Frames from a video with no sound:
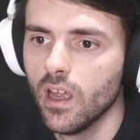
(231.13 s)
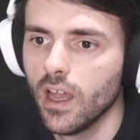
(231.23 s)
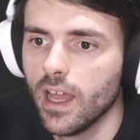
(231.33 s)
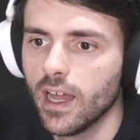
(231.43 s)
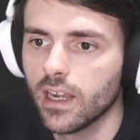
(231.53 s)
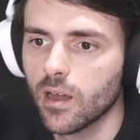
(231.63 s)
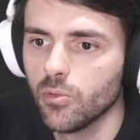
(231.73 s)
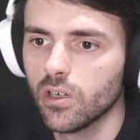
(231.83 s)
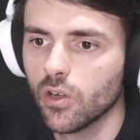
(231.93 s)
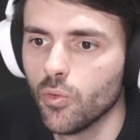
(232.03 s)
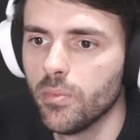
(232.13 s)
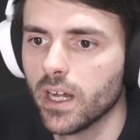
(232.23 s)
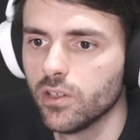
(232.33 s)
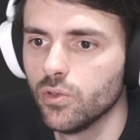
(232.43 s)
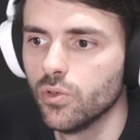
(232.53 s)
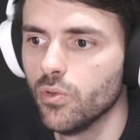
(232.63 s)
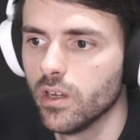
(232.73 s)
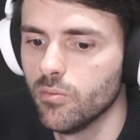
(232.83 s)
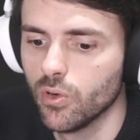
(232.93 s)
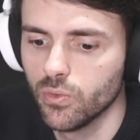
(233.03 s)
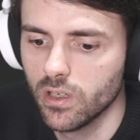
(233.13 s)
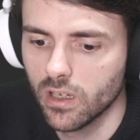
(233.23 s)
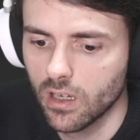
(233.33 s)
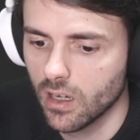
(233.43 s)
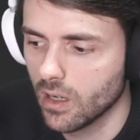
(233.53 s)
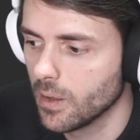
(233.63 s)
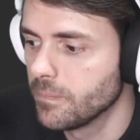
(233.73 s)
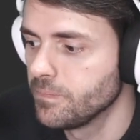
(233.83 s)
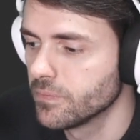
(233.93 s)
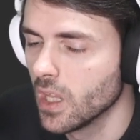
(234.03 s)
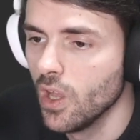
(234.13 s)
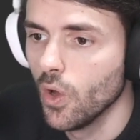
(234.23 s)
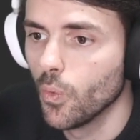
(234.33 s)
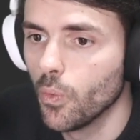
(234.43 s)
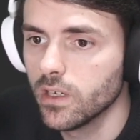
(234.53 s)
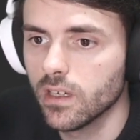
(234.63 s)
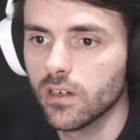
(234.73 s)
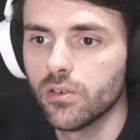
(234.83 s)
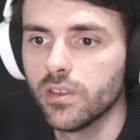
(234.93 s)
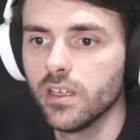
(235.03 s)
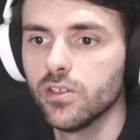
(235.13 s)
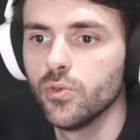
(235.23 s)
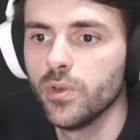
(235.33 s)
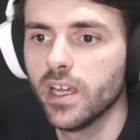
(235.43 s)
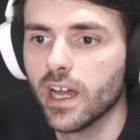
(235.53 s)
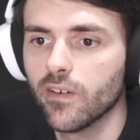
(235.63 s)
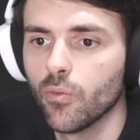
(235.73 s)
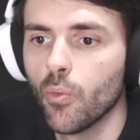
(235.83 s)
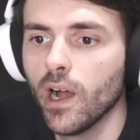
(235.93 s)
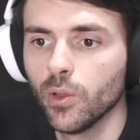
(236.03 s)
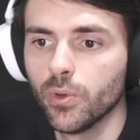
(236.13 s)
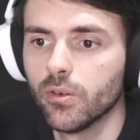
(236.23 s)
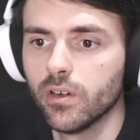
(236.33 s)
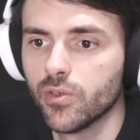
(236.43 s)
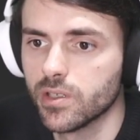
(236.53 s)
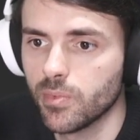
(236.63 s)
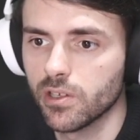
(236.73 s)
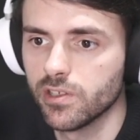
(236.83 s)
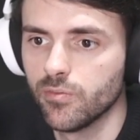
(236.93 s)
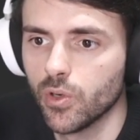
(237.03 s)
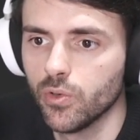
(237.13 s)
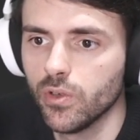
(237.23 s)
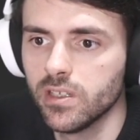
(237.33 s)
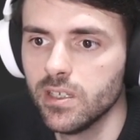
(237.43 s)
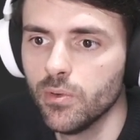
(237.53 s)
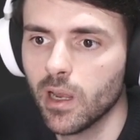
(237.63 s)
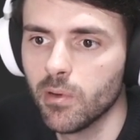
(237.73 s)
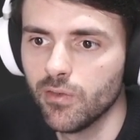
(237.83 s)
and I'm gonna go back to grid mode. What other thing do we have while we're in responsive mode? You can see when I'm in